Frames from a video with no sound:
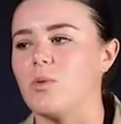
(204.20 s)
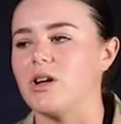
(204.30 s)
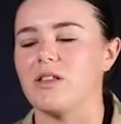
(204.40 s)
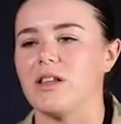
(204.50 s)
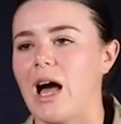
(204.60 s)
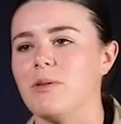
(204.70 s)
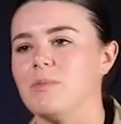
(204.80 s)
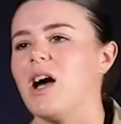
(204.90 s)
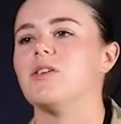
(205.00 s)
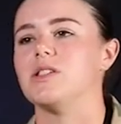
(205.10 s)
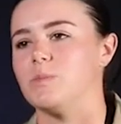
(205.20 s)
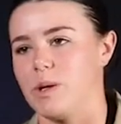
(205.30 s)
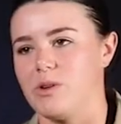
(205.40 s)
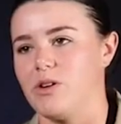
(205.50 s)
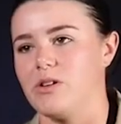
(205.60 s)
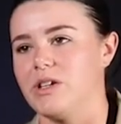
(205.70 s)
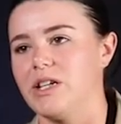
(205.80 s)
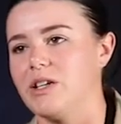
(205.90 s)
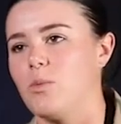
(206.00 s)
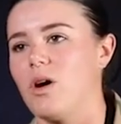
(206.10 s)
want nothing. I mean, I was his baby girl. He
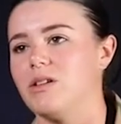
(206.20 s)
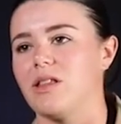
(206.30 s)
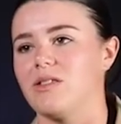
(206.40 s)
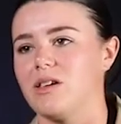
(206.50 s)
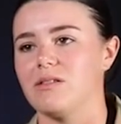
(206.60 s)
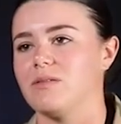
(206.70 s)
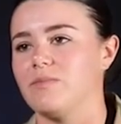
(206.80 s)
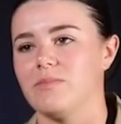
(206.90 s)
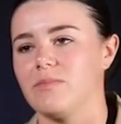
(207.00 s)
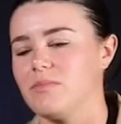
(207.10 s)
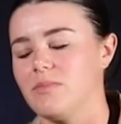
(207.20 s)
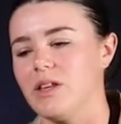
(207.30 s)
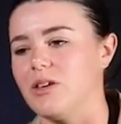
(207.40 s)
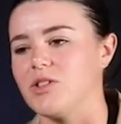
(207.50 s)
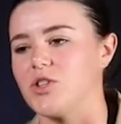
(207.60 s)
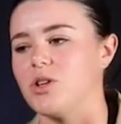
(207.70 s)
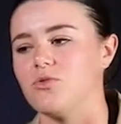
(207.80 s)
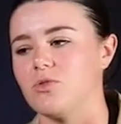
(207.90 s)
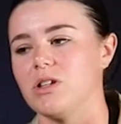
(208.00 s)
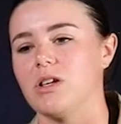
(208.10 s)
didn't want nothing. So he
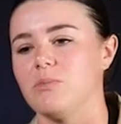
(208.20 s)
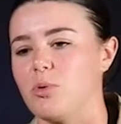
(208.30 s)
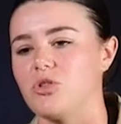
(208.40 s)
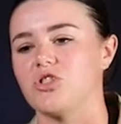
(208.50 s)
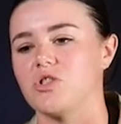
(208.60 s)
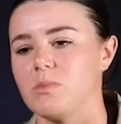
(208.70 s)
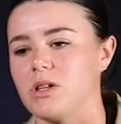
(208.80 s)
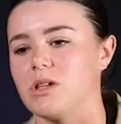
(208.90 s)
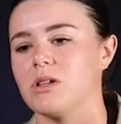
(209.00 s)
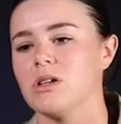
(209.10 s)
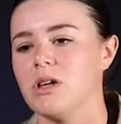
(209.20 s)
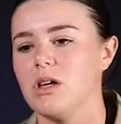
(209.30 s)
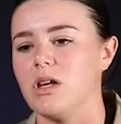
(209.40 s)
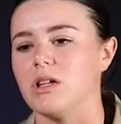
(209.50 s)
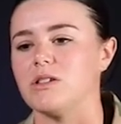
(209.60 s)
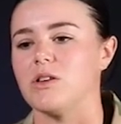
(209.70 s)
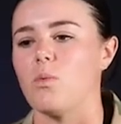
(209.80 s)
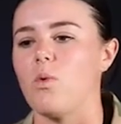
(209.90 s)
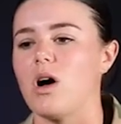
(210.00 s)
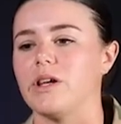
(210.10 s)
really pushed me into
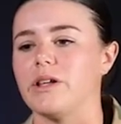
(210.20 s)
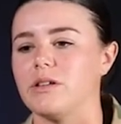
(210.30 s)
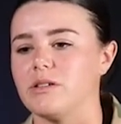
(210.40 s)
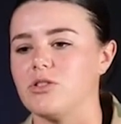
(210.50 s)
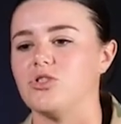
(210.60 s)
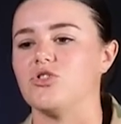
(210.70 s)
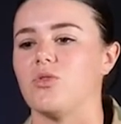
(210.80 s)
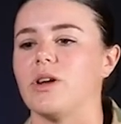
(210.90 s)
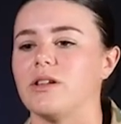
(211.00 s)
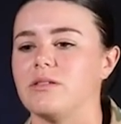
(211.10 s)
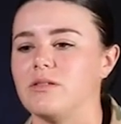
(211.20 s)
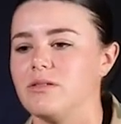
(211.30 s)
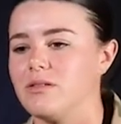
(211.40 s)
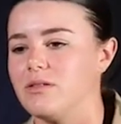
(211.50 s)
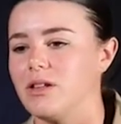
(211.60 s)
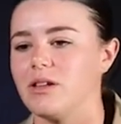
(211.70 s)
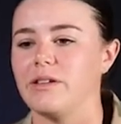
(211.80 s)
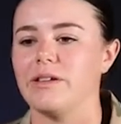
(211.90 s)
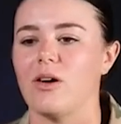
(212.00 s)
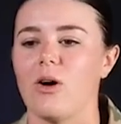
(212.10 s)
wanting to join
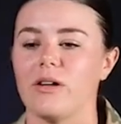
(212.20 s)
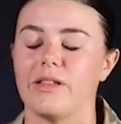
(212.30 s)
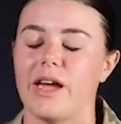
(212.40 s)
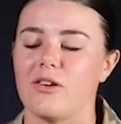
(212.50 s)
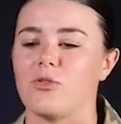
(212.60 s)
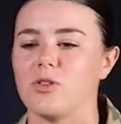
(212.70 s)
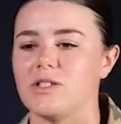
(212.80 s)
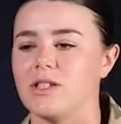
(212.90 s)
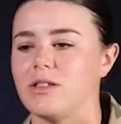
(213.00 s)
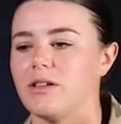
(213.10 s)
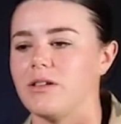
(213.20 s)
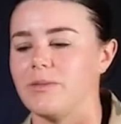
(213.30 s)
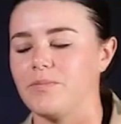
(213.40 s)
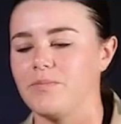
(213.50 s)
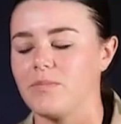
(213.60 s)
the Air Force and the